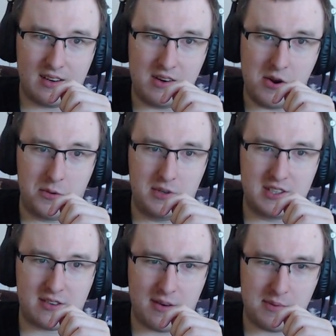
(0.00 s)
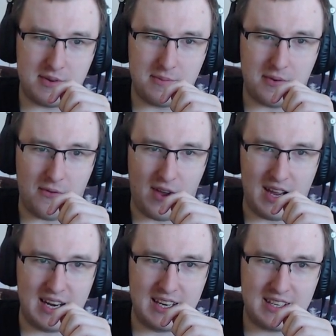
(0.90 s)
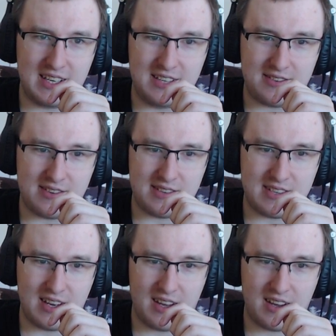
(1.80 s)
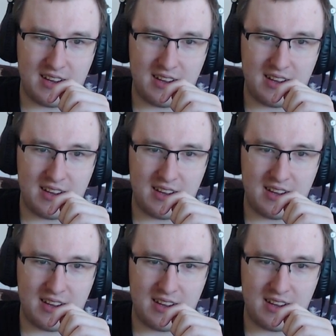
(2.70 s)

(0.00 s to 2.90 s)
No description provided. Interesting.